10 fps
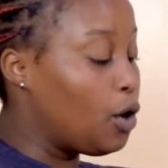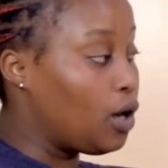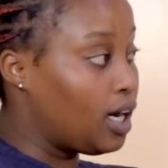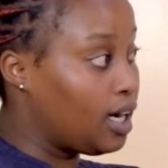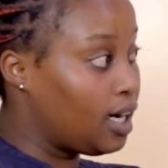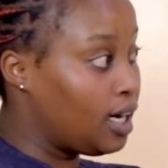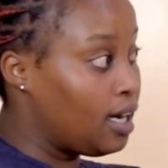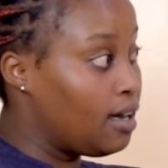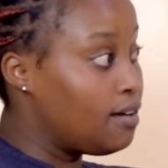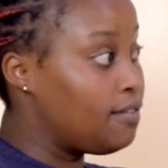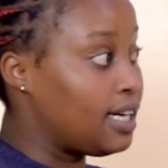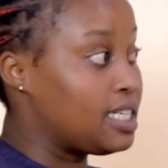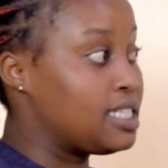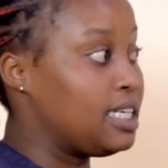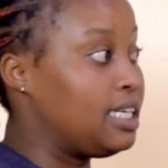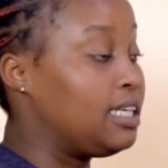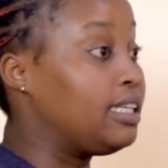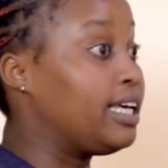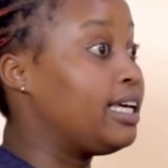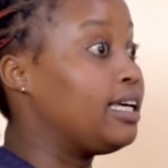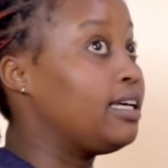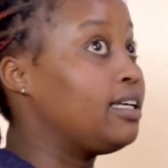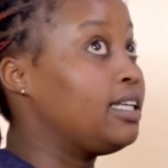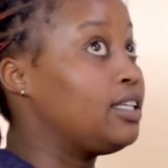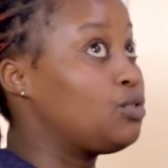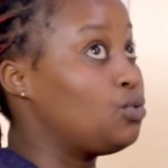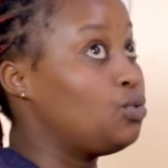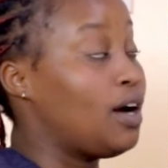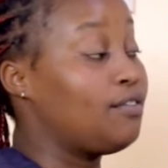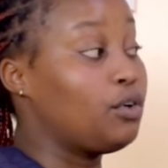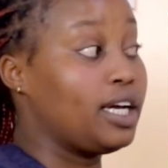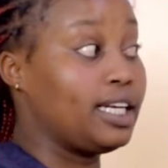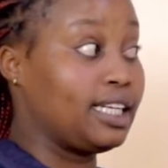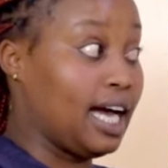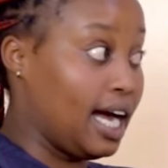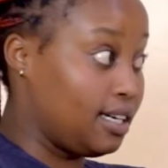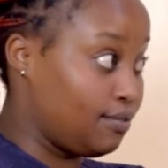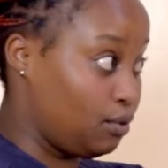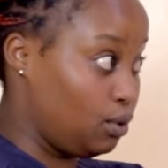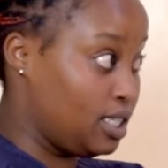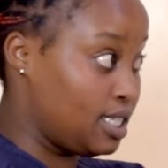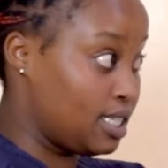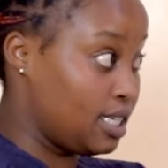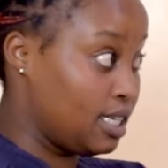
Pork, fresh. They need to avoid canned foods.